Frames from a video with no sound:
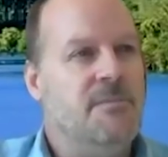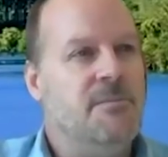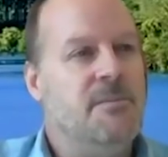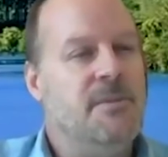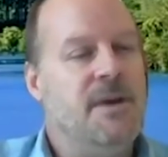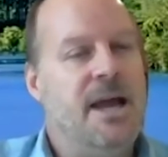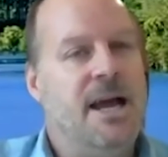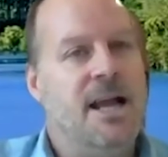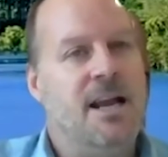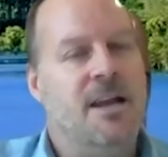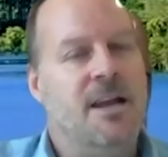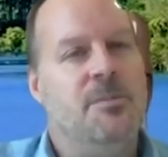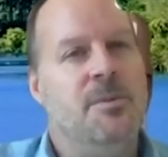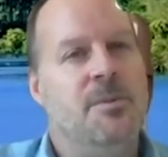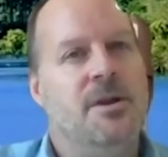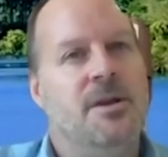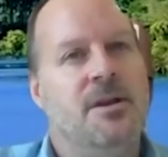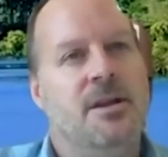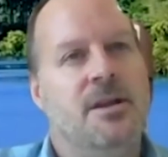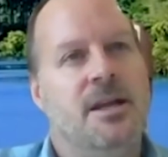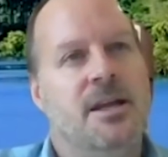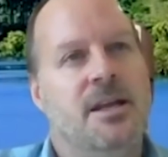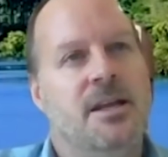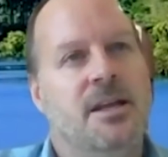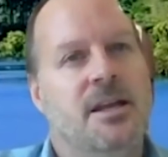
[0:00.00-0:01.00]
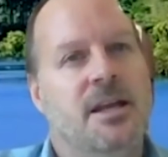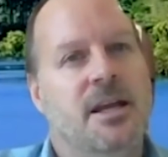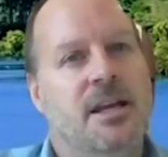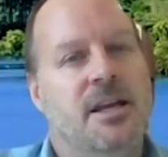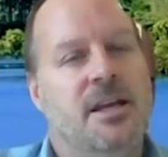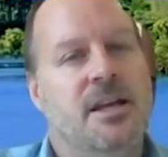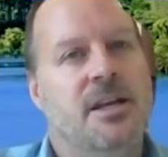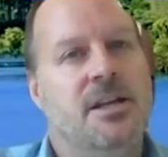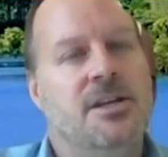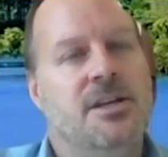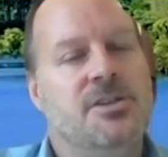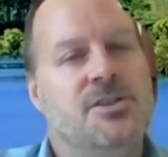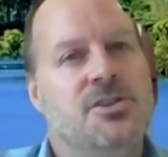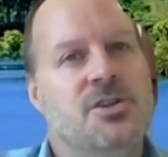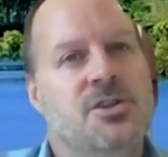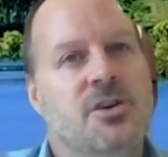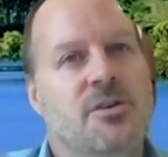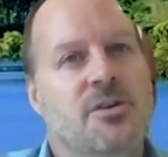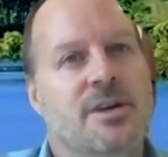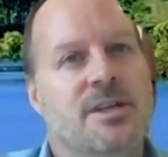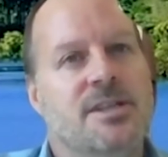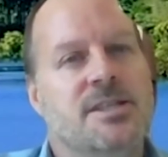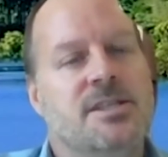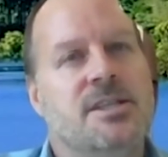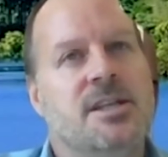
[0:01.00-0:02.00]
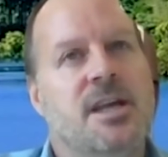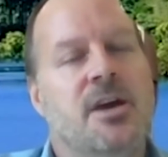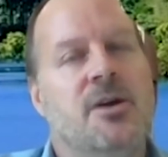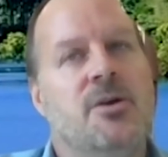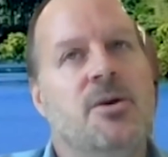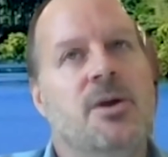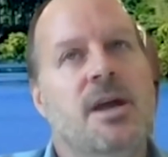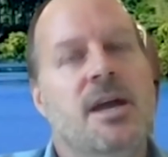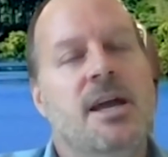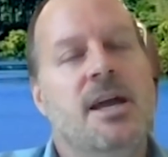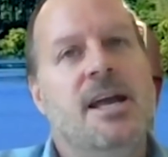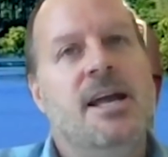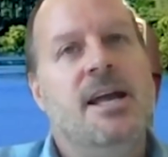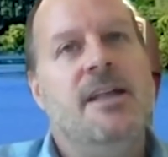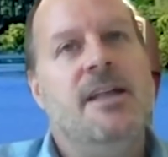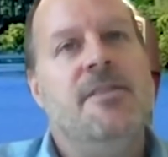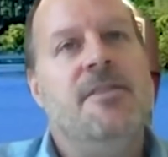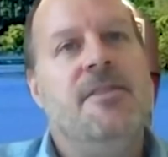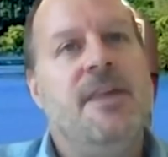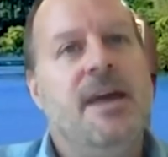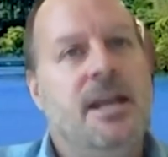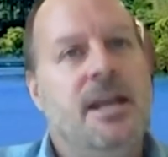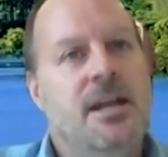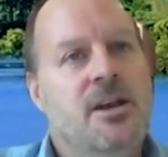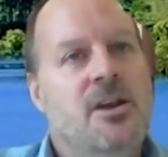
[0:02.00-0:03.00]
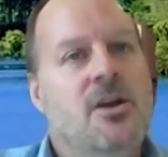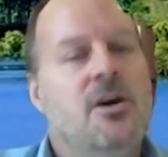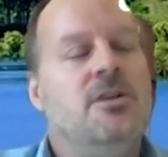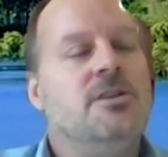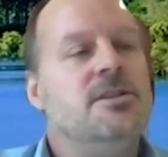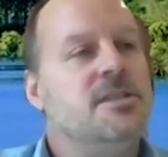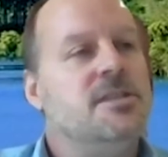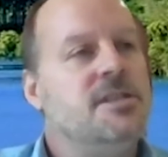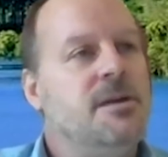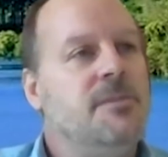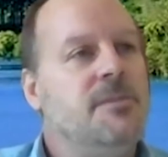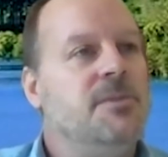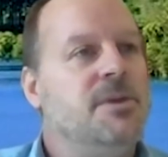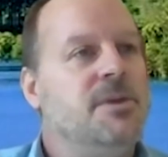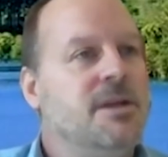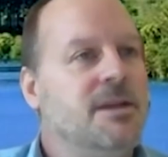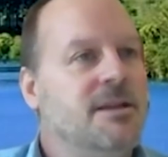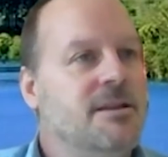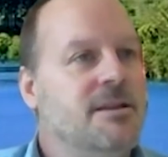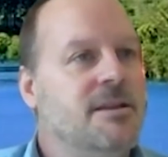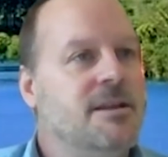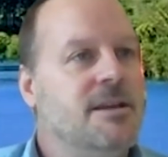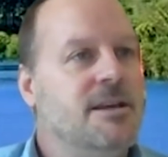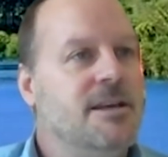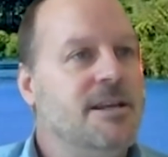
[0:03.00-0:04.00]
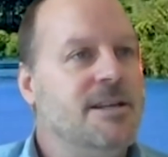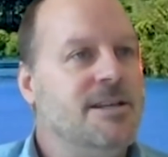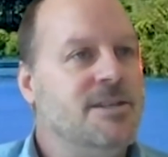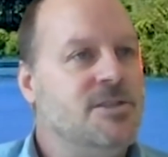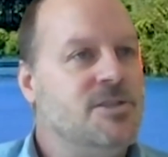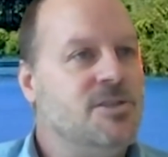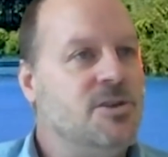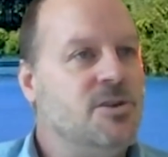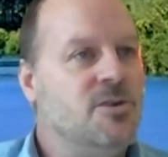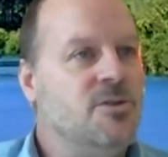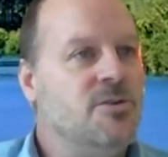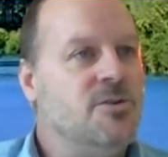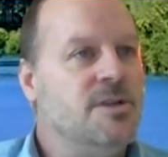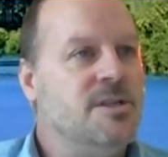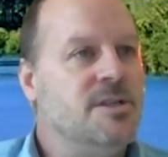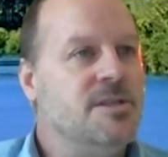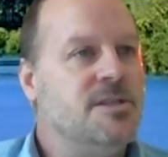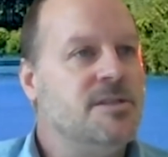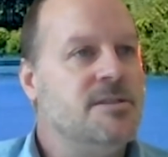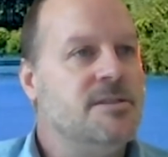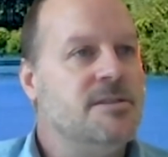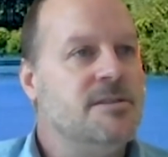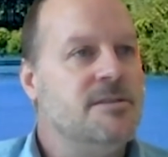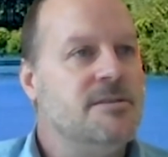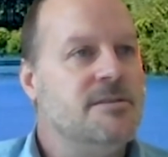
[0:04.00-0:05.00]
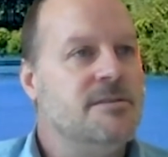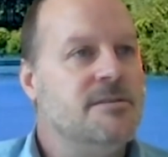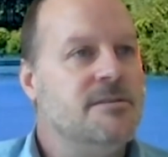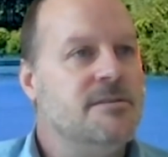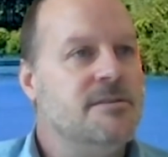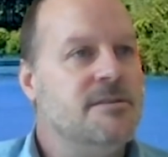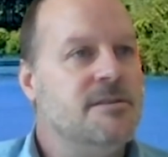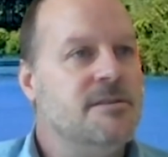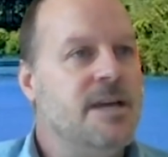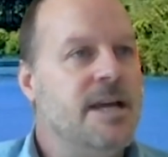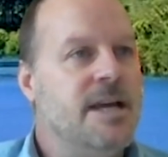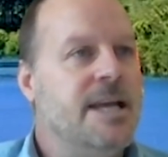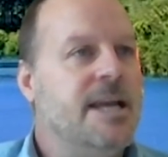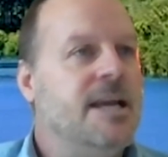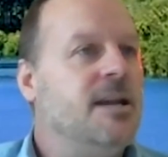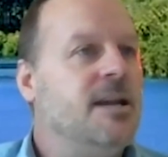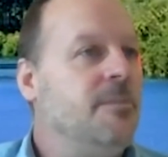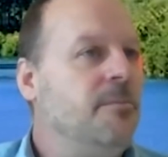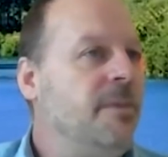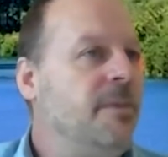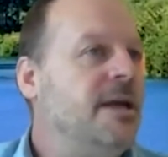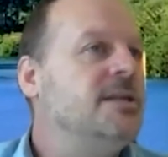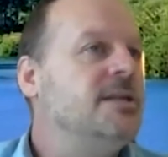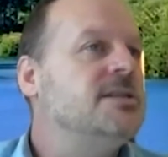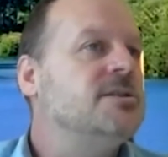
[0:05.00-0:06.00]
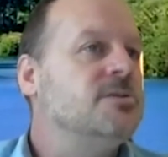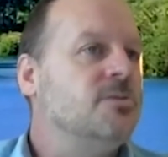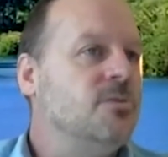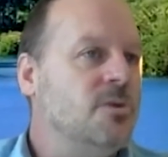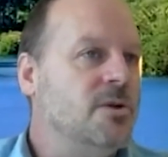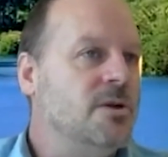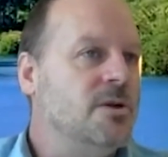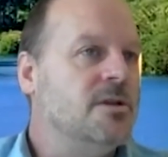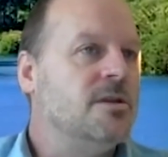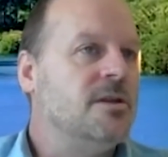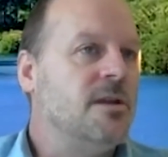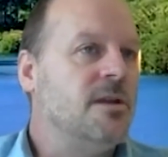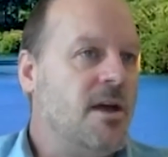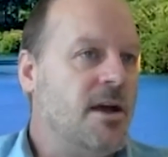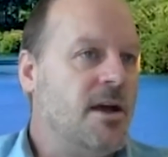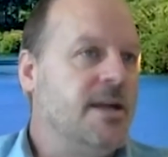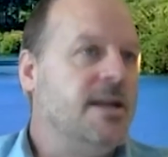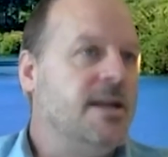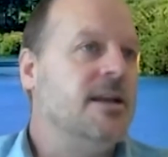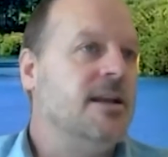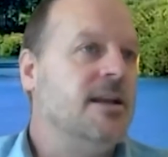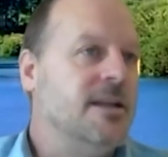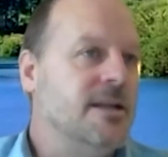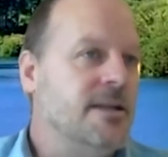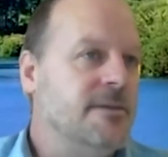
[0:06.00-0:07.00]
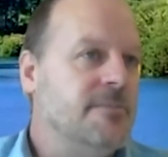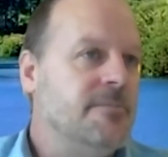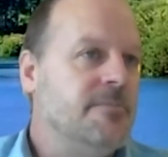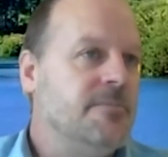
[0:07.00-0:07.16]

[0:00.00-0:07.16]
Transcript: element in an insurer. So they're not something that insurers are going to mess with lightly.